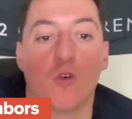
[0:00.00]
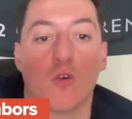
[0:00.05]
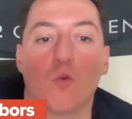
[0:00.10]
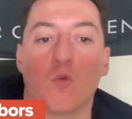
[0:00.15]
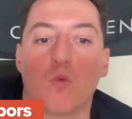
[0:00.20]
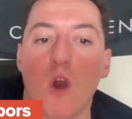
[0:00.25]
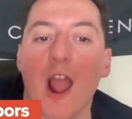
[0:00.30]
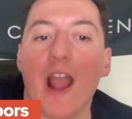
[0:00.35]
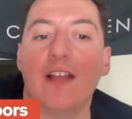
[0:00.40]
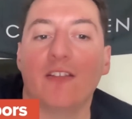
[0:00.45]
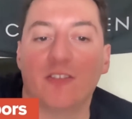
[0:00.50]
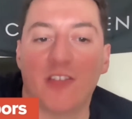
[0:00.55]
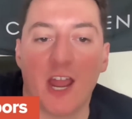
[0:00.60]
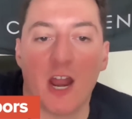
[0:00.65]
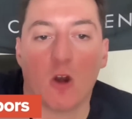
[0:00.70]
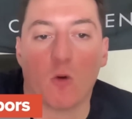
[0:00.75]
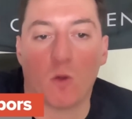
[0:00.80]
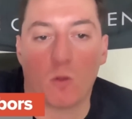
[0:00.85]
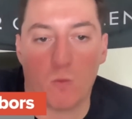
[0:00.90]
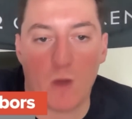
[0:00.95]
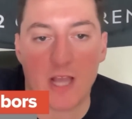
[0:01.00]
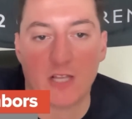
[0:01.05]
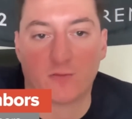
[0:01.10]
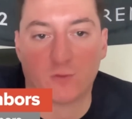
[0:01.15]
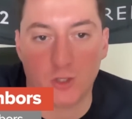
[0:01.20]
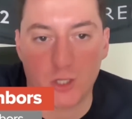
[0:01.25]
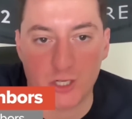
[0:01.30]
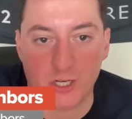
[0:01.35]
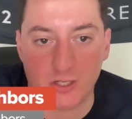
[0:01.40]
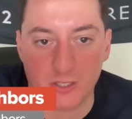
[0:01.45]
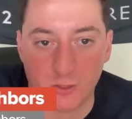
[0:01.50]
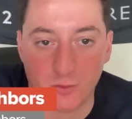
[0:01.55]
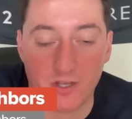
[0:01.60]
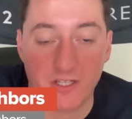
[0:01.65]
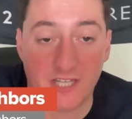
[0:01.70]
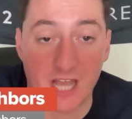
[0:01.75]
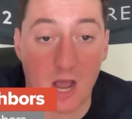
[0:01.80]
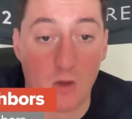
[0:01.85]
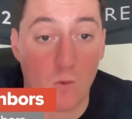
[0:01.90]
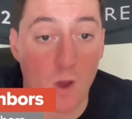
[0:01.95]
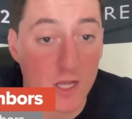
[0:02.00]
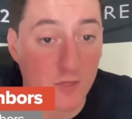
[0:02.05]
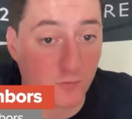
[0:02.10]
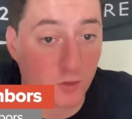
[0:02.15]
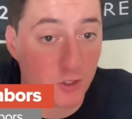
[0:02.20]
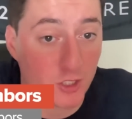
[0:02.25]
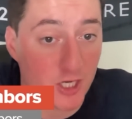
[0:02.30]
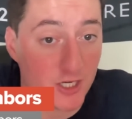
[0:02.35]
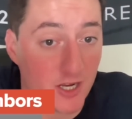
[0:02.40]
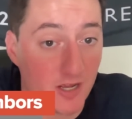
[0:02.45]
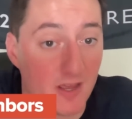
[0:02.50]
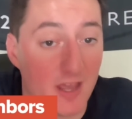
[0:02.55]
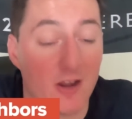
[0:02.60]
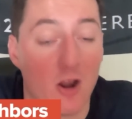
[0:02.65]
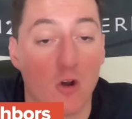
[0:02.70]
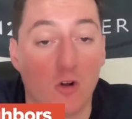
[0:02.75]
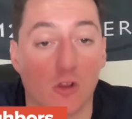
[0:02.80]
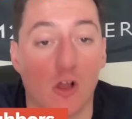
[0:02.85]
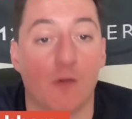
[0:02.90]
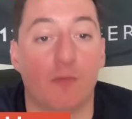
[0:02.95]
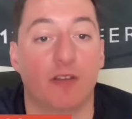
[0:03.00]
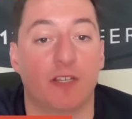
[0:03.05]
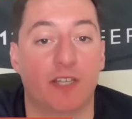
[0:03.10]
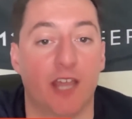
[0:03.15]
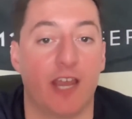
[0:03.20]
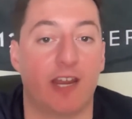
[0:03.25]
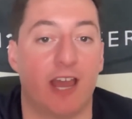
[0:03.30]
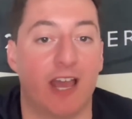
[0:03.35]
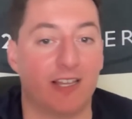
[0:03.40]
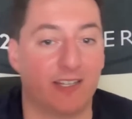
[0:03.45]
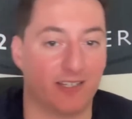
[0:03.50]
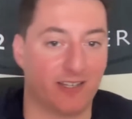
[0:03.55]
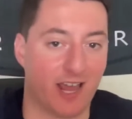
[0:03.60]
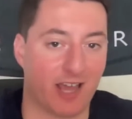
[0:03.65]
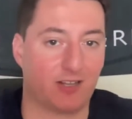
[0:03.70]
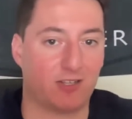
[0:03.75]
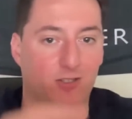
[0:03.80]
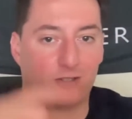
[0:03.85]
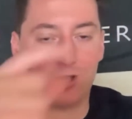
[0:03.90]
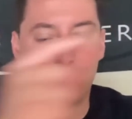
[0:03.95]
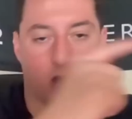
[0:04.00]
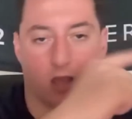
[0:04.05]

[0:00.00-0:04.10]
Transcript: Right there with West Virginia. So he's got West Virginia and Oklahoma State as the next